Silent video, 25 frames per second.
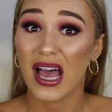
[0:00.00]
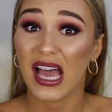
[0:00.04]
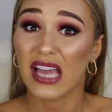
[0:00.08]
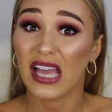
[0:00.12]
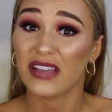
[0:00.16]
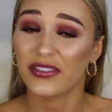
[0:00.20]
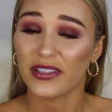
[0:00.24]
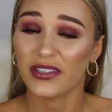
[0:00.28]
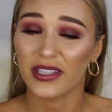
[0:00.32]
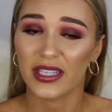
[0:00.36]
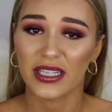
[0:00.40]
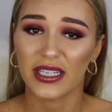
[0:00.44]

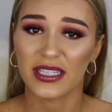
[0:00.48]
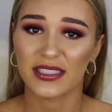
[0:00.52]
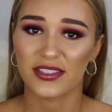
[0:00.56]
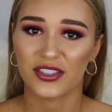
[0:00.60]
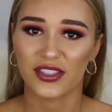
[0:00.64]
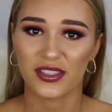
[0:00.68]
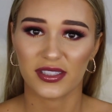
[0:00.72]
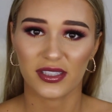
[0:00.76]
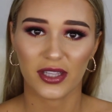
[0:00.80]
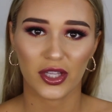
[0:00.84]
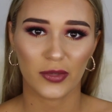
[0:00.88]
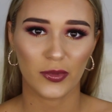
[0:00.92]
I feel like
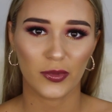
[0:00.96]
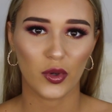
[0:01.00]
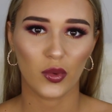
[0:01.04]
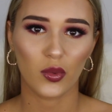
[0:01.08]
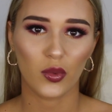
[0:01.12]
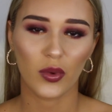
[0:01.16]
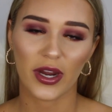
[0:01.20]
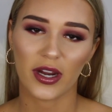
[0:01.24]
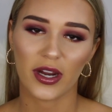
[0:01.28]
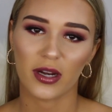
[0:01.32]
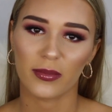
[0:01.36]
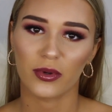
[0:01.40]
it's just a lot more
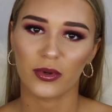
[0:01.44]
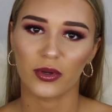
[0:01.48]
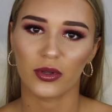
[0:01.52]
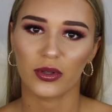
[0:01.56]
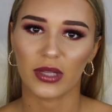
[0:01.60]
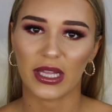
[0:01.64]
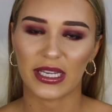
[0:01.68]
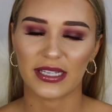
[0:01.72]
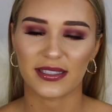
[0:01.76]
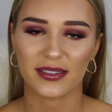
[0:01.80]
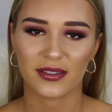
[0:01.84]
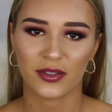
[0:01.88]

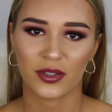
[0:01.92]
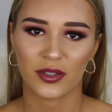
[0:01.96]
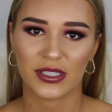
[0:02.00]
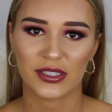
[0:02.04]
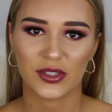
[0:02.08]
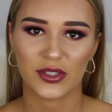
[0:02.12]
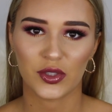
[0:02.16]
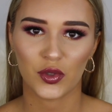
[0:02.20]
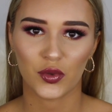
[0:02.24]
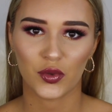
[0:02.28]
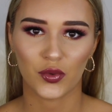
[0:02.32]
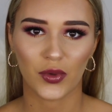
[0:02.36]
wearable and it's not
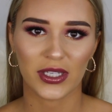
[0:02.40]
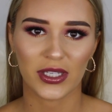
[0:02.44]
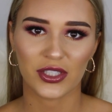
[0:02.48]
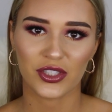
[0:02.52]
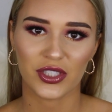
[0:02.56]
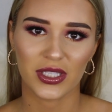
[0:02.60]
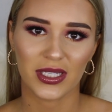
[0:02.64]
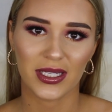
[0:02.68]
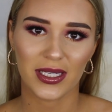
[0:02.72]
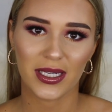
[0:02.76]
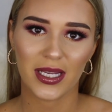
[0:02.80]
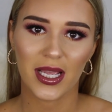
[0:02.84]
as
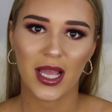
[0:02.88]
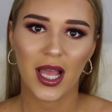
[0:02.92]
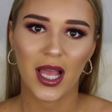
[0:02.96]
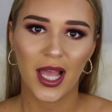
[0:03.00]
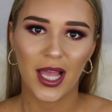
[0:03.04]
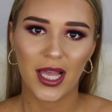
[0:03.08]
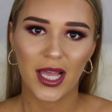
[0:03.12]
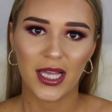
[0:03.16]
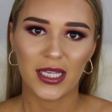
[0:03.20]
grungy.